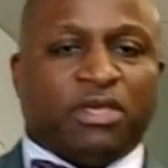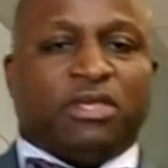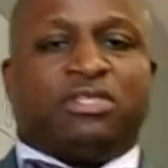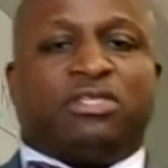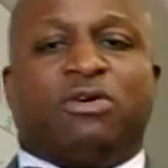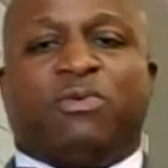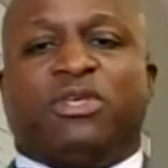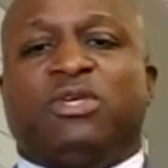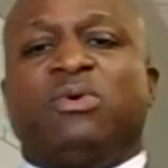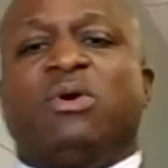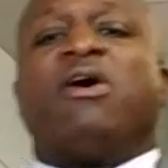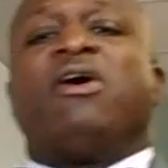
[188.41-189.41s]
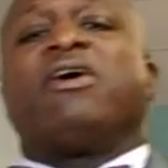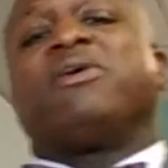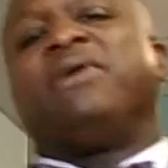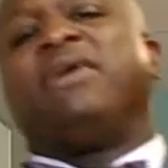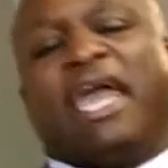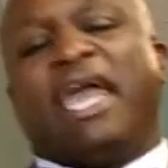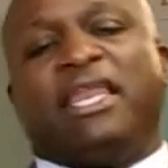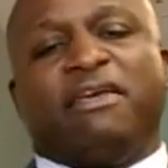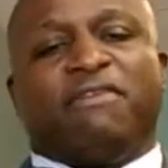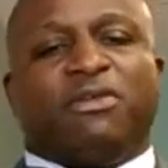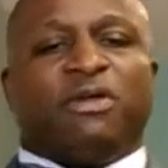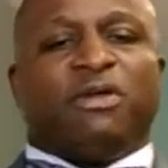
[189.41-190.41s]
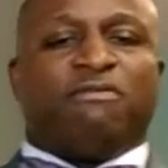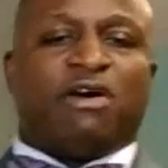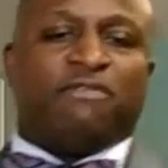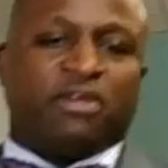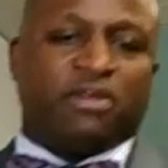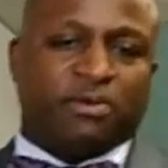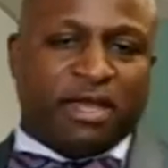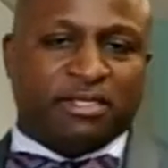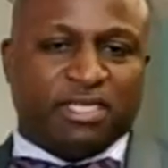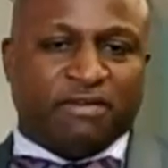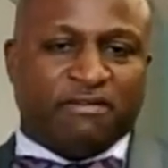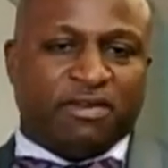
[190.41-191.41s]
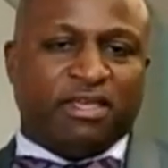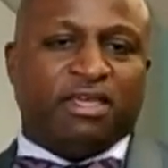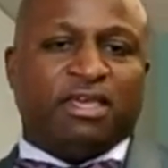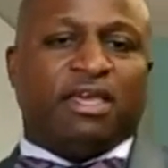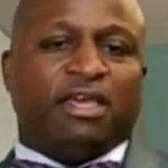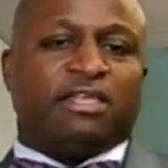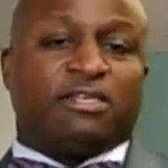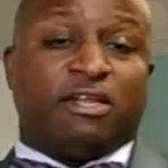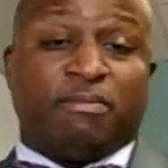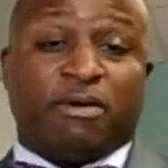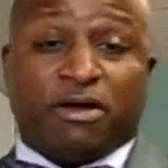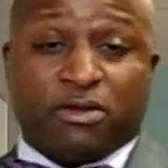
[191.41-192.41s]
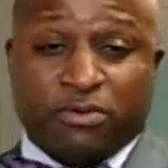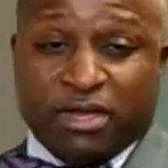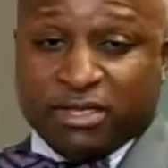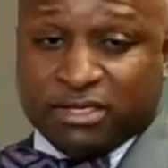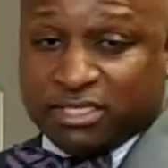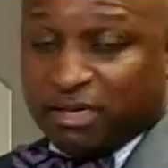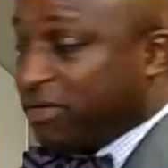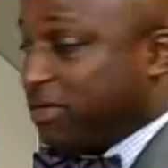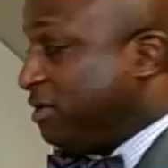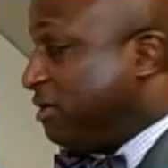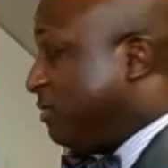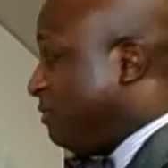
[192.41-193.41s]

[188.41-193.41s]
So when you are creative and you're involved in creativity, it's all about creating something new.